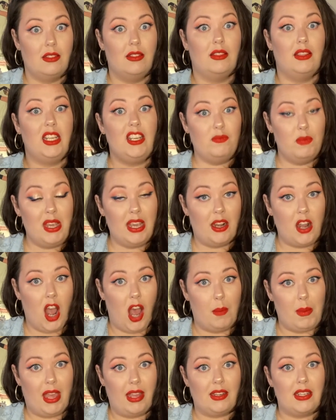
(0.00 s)
leave me a
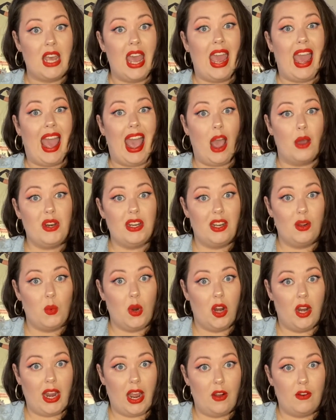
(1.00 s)
comment. How did it
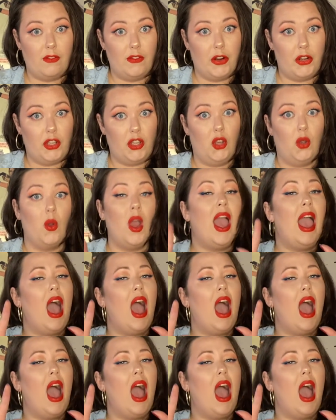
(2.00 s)
work out for you?